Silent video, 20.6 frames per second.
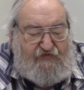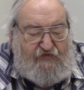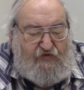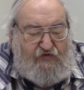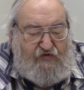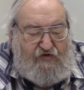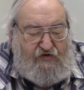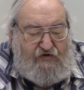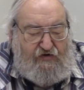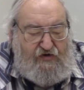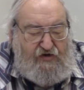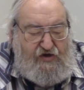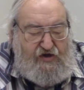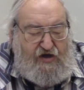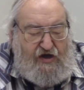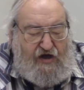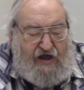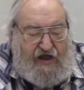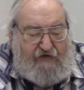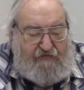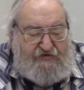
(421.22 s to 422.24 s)
before,
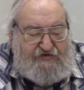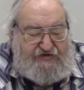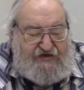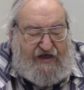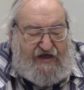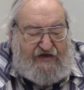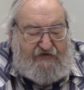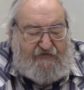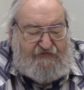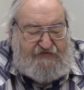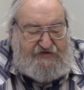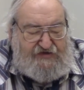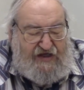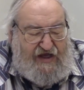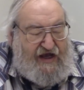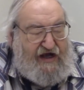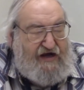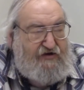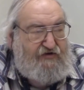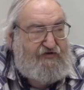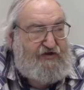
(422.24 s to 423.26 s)
I was out of
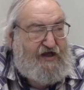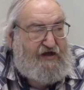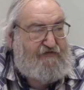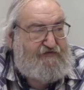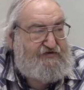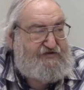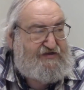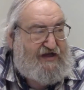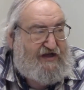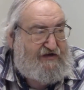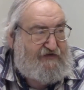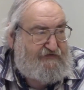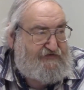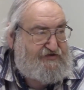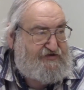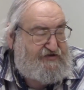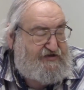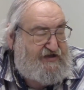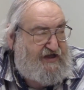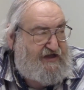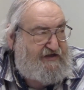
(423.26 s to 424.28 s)
town, I was out of
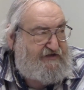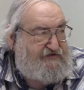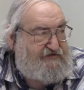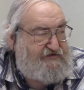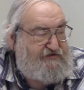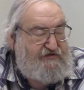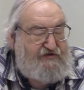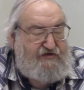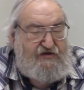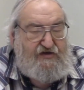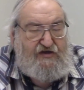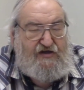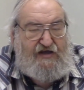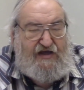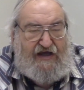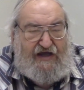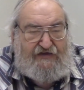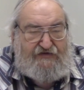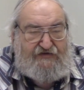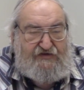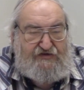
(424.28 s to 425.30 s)
state
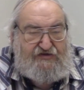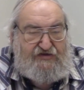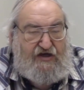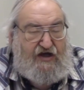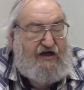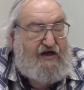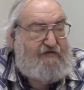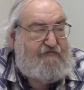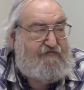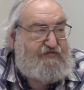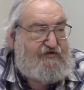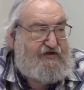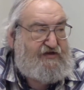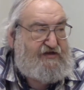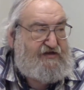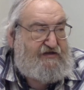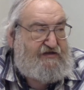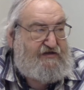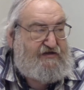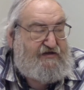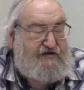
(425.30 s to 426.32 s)
at the time
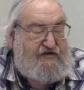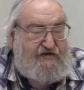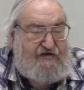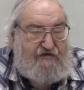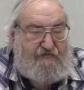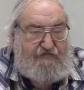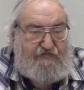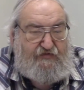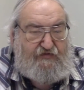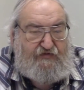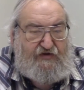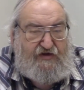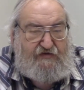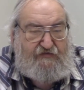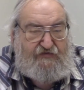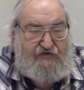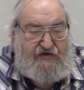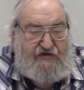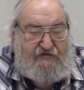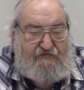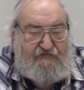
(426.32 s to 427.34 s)

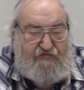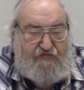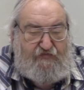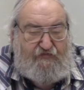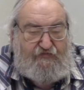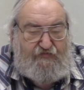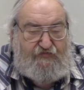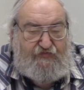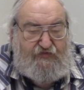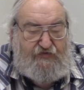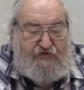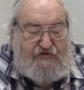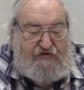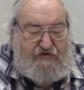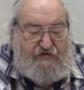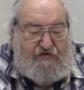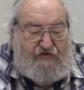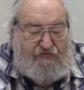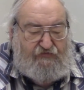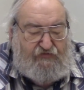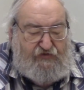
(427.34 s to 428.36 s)
the
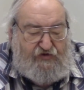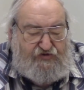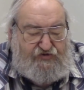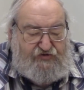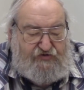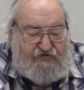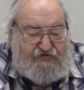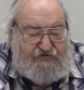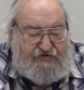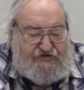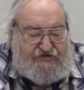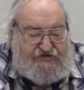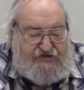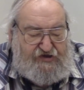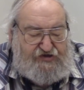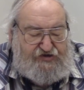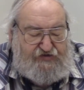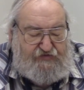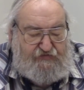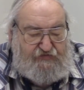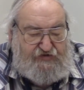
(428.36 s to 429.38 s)
original
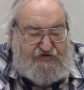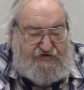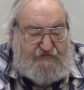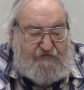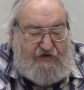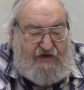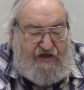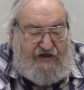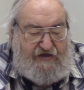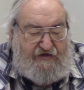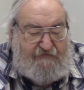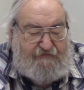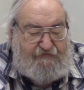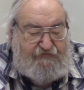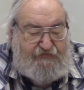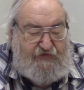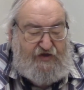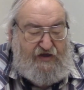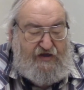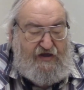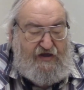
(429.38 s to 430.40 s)
decision was made,